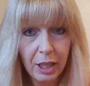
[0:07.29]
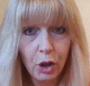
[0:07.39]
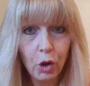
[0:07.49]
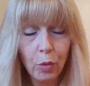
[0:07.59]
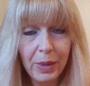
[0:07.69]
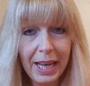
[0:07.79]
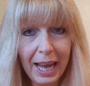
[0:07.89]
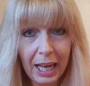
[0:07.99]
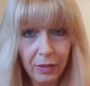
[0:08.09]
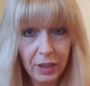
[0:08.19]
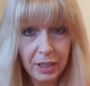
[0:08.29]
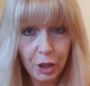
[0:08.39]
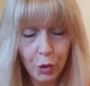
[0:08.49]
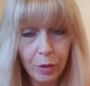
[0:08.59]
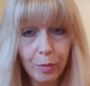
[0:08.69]
or behaviours
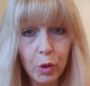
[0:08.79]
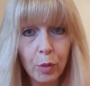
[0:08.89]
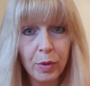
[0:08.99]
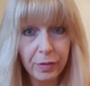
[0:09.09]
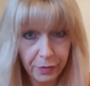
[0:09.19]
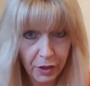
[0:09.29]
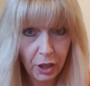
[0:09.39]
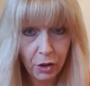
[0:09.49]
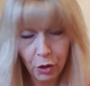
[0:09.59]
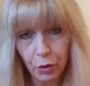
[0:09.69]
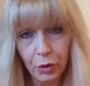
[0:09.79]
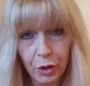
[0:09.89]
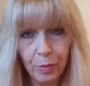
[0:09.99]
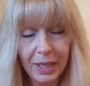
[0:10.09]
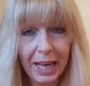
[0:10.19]
to a more preferred thought
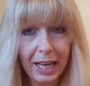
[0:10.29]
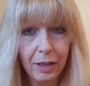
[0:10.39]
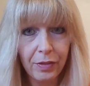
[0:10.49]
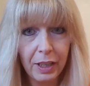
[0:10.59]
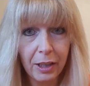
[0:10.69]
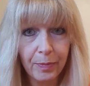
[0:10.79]
or behaviour.